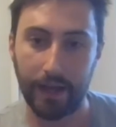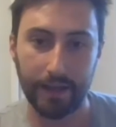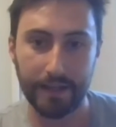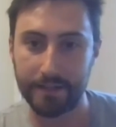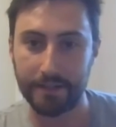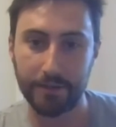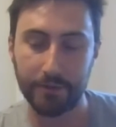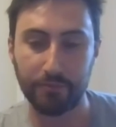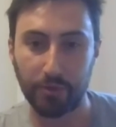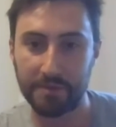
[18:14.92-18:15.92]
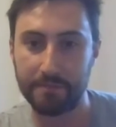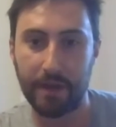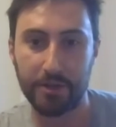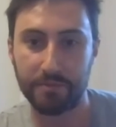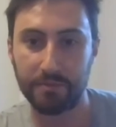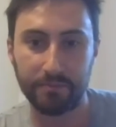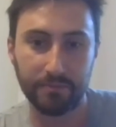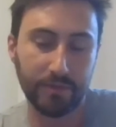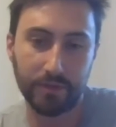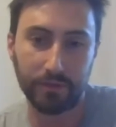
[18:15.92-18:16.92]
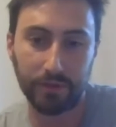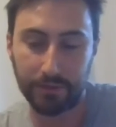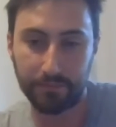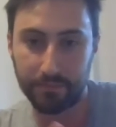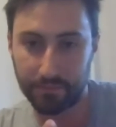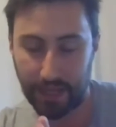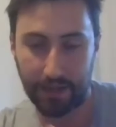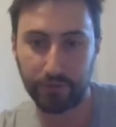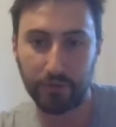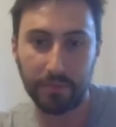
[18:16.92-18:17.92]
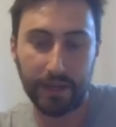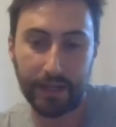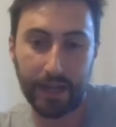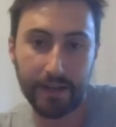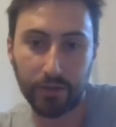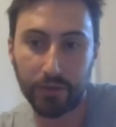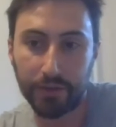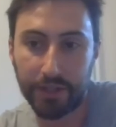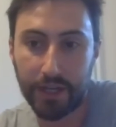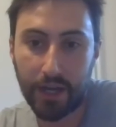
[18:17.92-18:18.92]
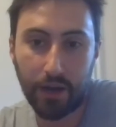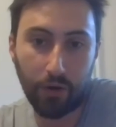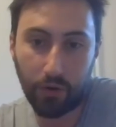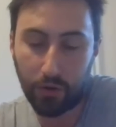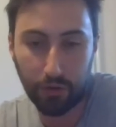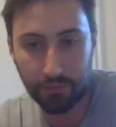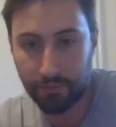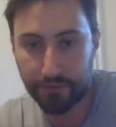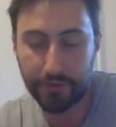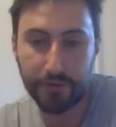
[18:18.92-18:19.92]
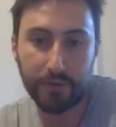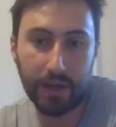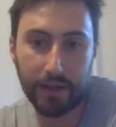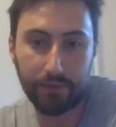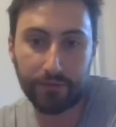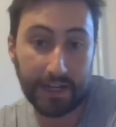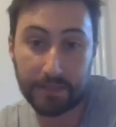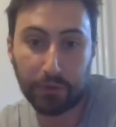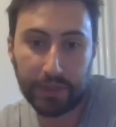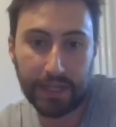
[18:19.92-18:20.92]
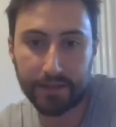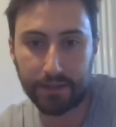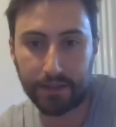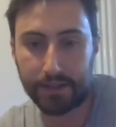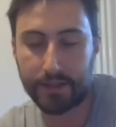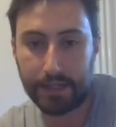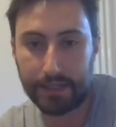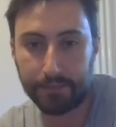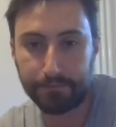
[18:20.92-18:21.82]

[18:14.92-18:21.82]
easy to use property management tool and platform like Lendlord, or through a flexible lender like Selena.